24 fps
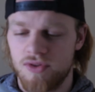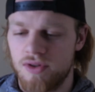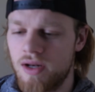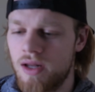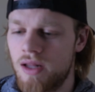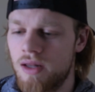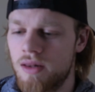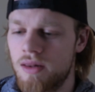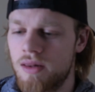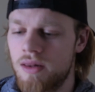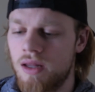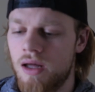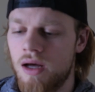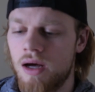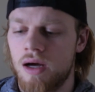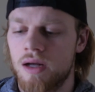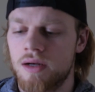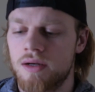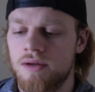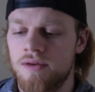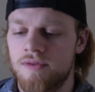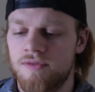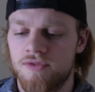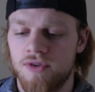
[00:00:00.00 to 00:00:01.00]
it a
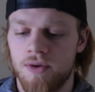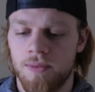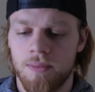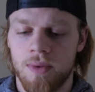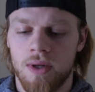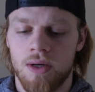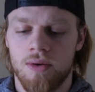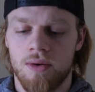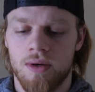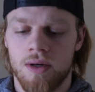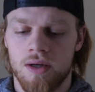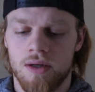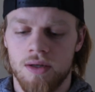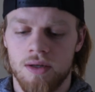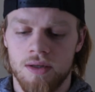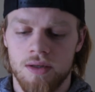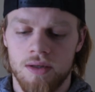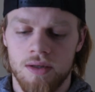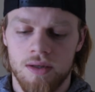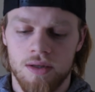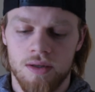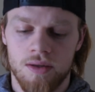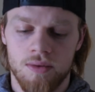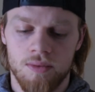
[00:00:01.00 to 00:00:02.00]
lot from now on
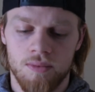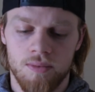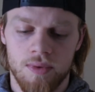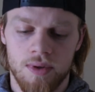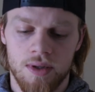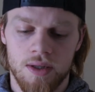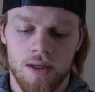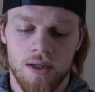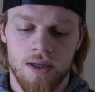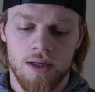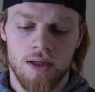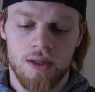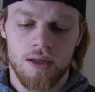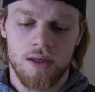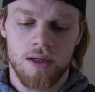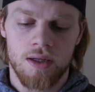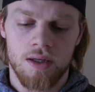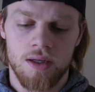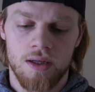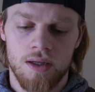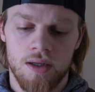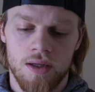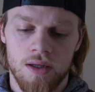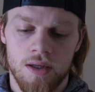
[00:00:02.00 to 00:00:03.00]
with
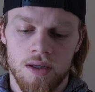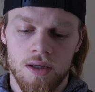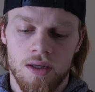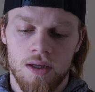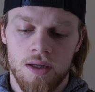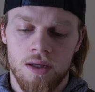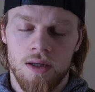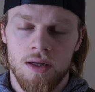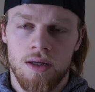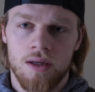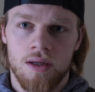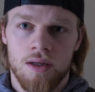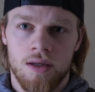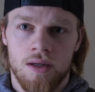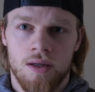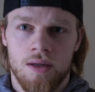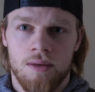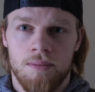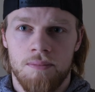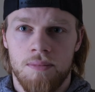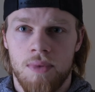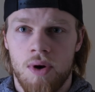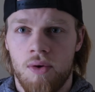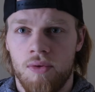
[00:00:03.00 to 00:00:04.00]

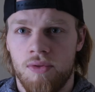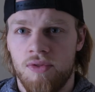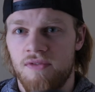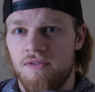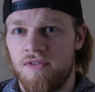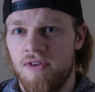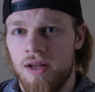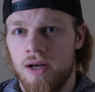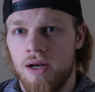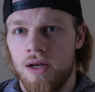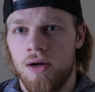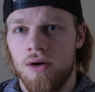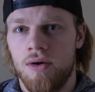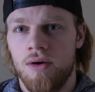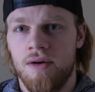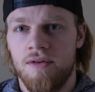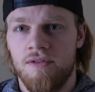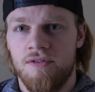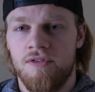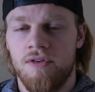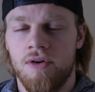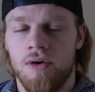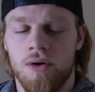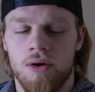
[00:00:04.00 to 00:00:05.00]
both the video and
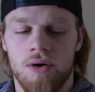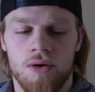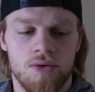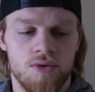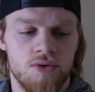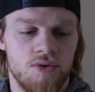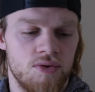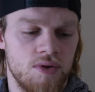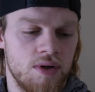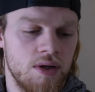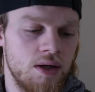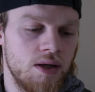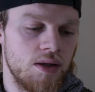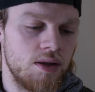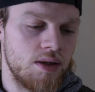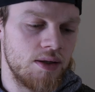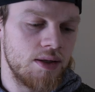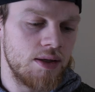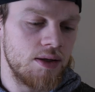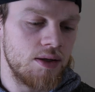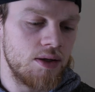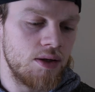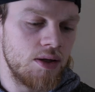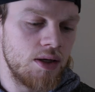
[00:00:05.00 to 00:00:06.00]
photos. And I
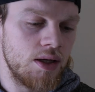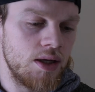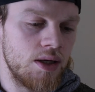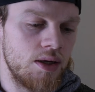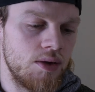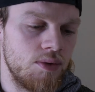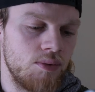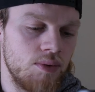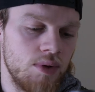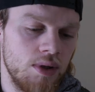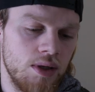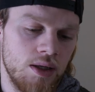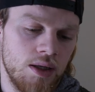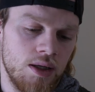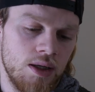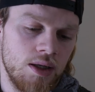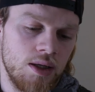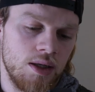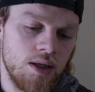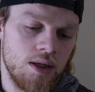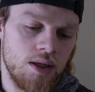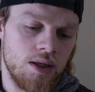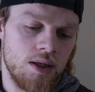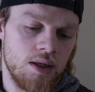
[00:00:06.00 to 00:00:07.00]
think you can get
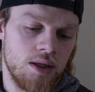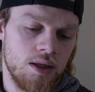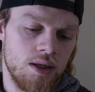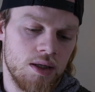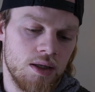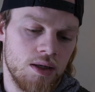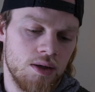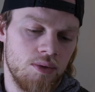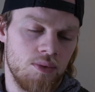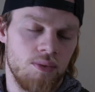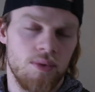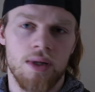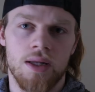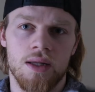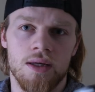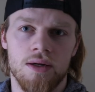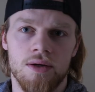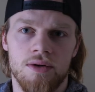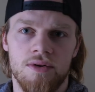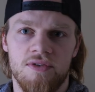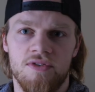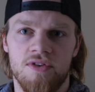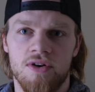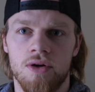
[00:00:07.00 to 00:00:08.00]
really, really
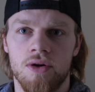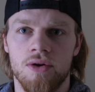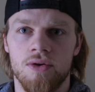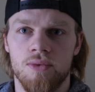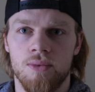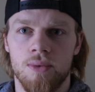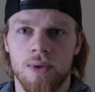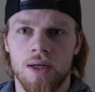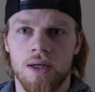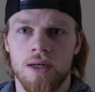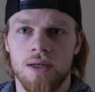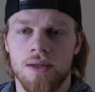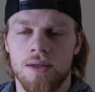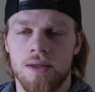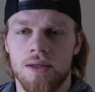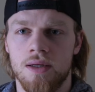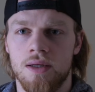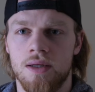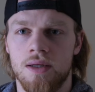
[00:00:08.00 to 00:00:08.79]
good photos with it,